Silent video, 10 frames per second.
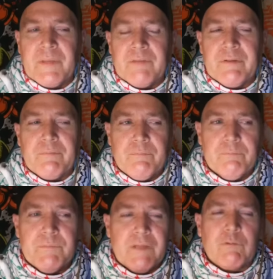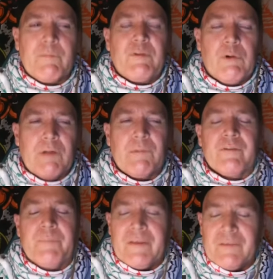I mean, that's what we've been talking about
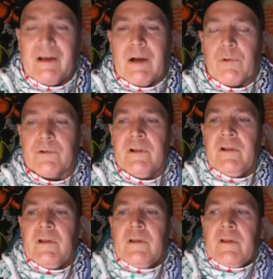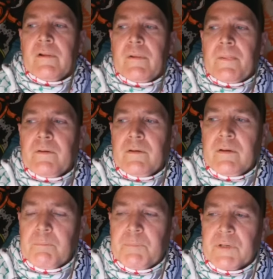this past hour.
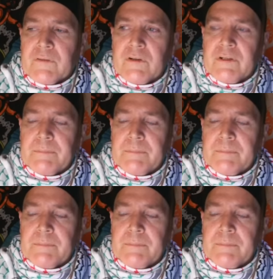But